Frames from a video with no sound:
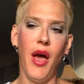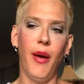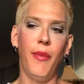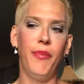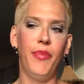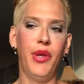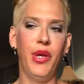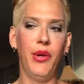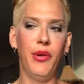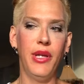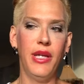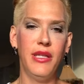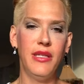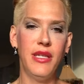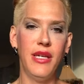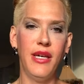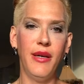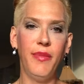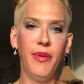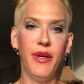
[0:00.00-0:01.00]
beauty
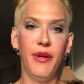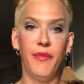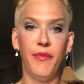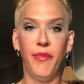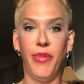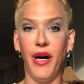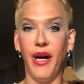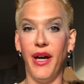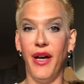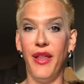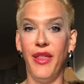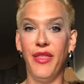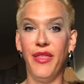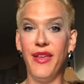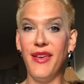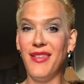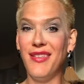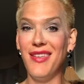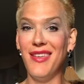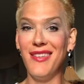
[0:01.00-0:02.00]
tip, but
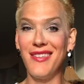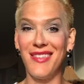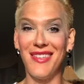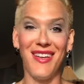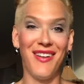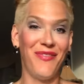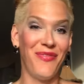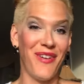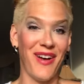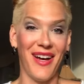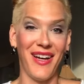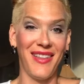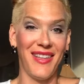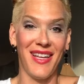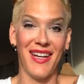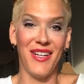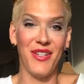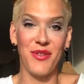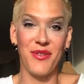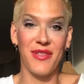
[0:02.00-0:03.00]
this is a find
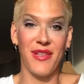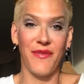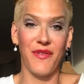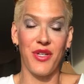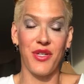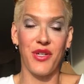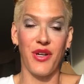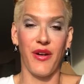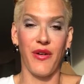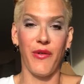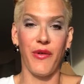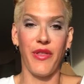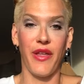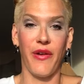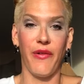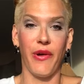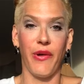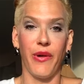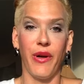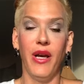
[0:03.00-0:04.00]
that I just love to share with
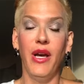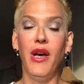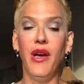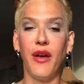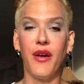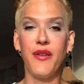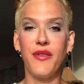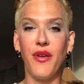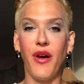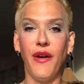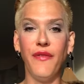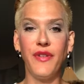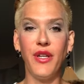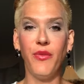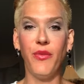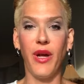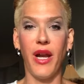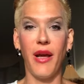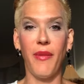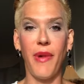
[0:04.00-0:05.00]
everyone. Because often
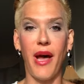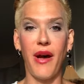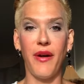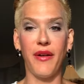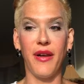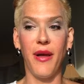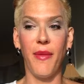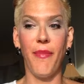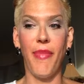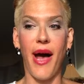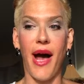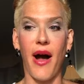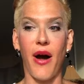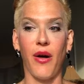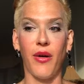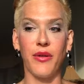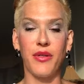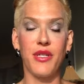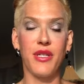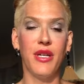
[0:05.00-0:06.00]
when I'm out and
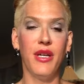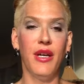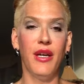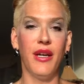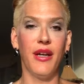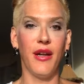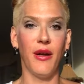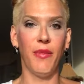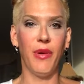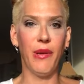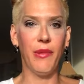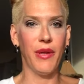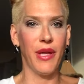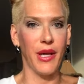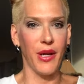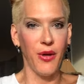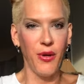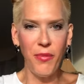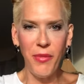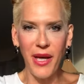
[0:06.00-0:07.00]
about, you know, people are
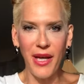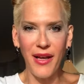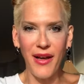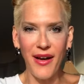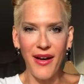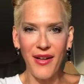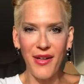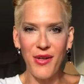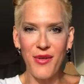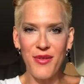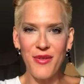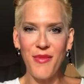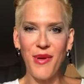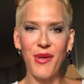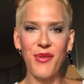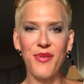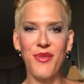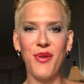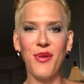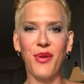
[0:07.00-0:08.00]
like, oh my god, you
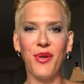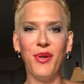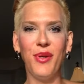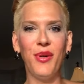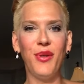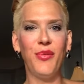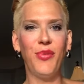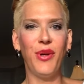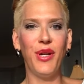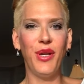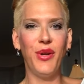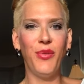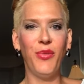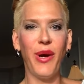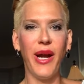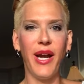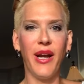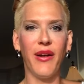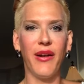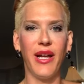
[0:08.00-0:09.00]
smell so good, what are you
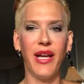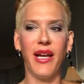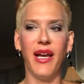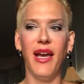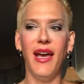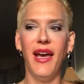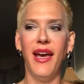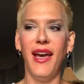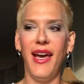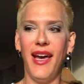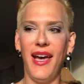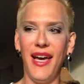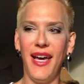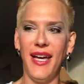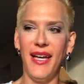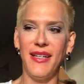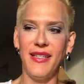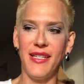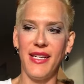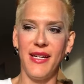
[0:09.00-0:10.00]
wearing?
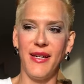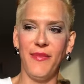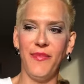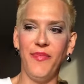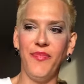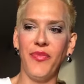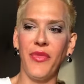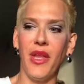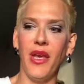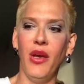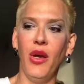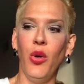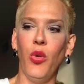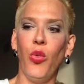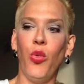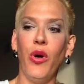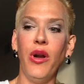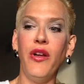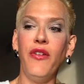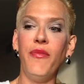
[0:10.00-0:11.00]
And
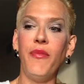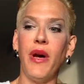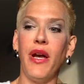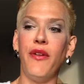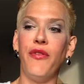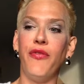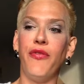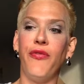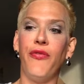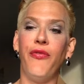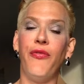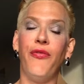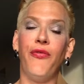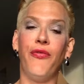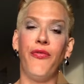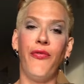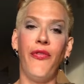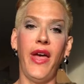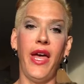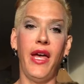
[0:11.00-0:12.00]
one of my
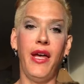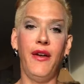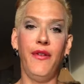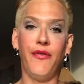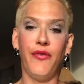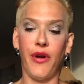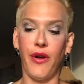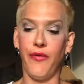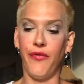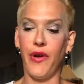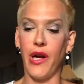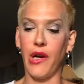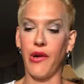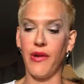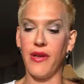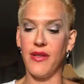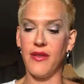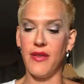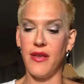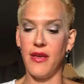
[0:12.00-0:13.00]
favorite
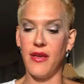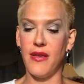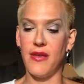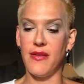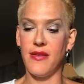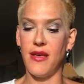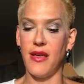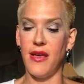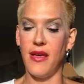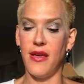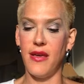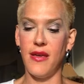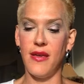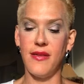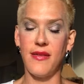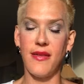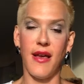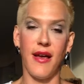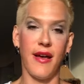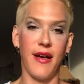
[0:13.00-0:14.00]
fragrances is